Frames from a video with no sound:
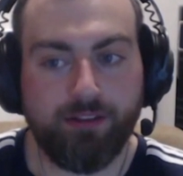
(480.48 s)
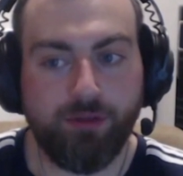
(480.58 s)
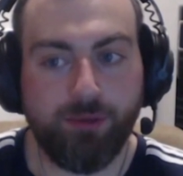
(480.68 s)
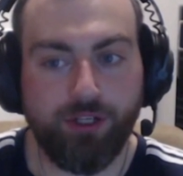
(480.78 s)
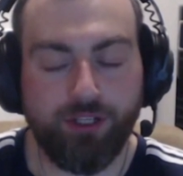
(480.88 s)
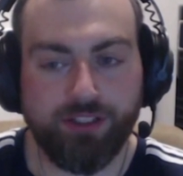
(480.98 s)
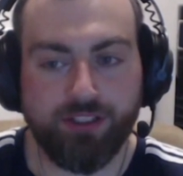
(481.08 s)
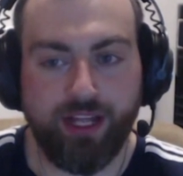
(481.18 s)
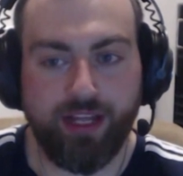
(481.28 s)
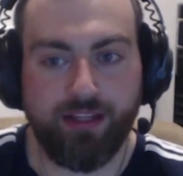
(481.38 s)
to be
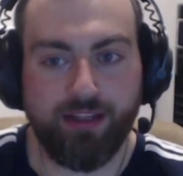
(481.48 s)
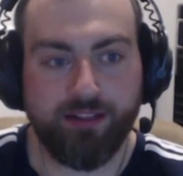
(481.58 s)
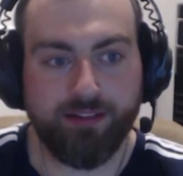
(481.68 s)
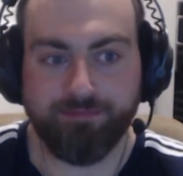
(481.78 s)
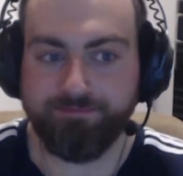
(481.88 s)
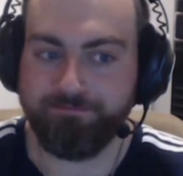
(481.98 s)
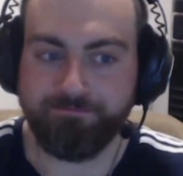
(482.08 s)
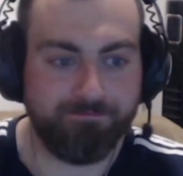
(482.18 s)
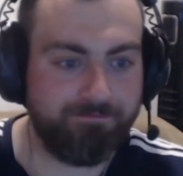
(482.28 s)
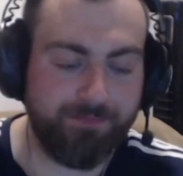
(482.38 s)
honest, like,
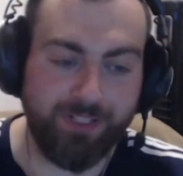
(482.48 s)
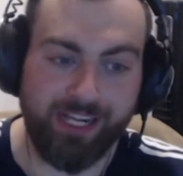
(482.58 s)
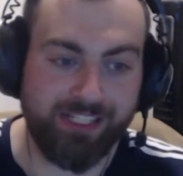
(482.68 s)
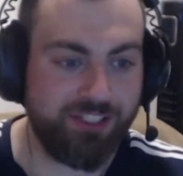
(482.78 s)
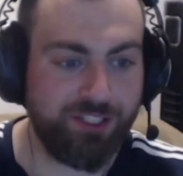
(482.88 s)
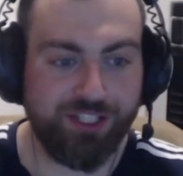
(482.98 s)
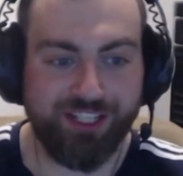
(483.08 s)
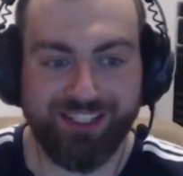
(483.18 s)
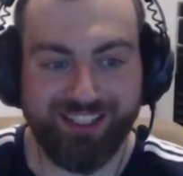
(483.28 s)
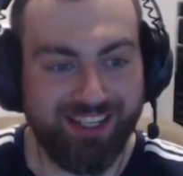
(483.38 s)
it's
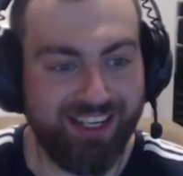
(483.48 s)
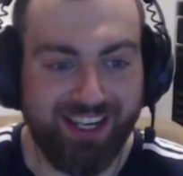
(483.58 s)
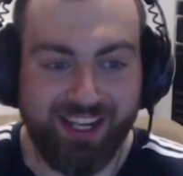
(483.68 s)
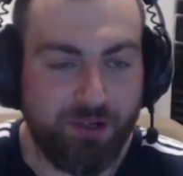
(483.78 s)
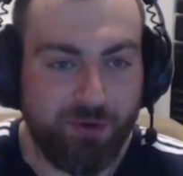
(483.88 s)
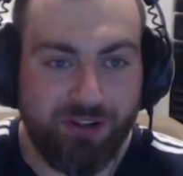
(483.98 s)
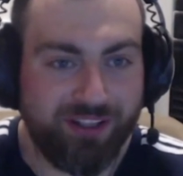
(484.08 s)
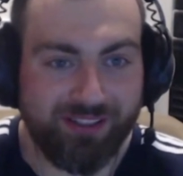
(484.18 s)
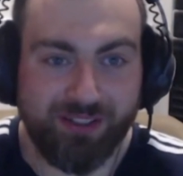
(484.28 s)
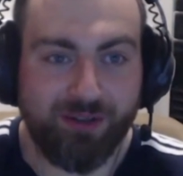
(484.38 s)
just,
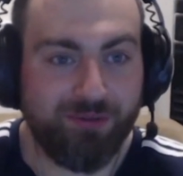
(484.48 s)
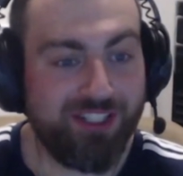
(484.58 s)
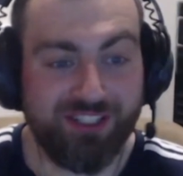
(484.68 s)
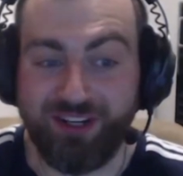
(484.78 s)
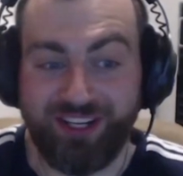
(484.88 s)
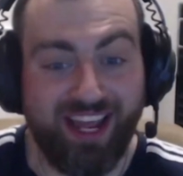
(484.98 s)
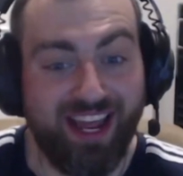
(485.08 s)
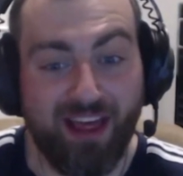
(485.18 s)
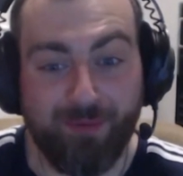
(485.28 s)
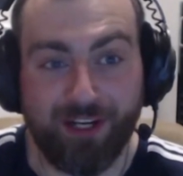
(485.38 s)
we just don't
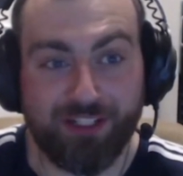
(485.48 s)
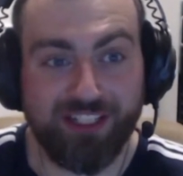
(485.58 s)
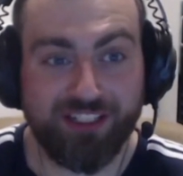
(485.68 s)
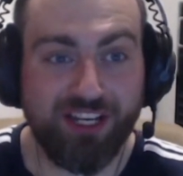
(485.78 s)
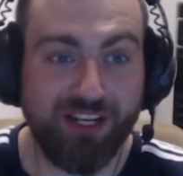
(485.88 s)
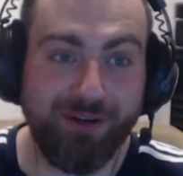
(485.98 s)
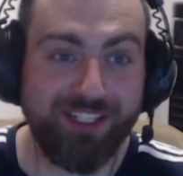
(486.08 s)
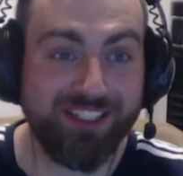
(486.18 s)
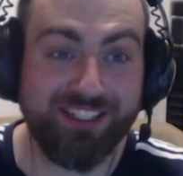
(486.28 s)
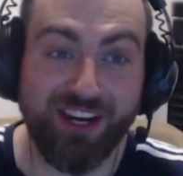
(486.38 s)
care that much. We
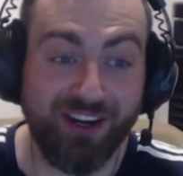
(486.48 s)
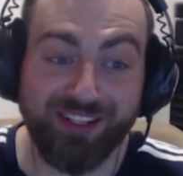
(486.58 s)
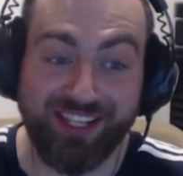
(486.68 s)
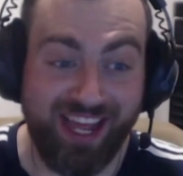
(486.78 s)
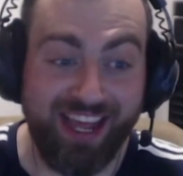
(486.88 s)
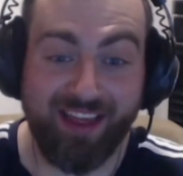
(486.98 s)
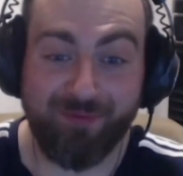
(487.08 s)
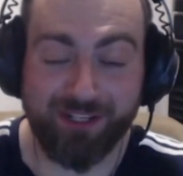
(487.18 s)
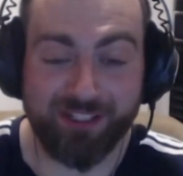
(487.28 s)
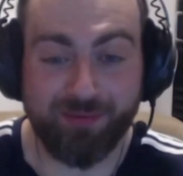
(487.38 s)
just don't care
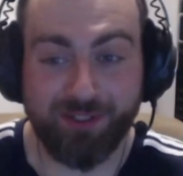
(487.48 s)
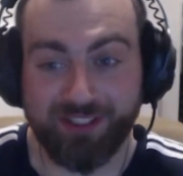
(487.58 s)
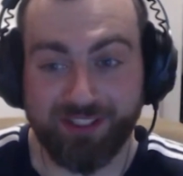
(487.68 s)
that much, to be